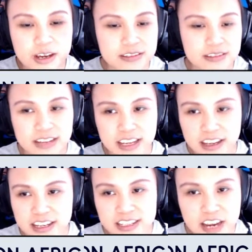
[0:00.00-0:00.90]

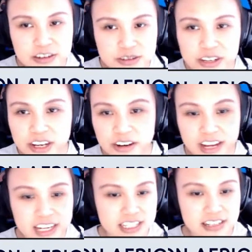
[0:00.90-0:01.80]
intentionally or
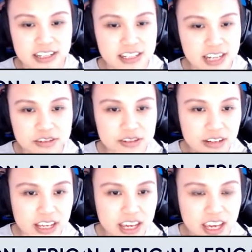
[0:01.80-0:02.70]

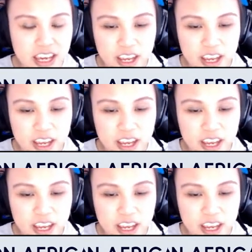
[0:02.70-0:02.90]
unintentionally.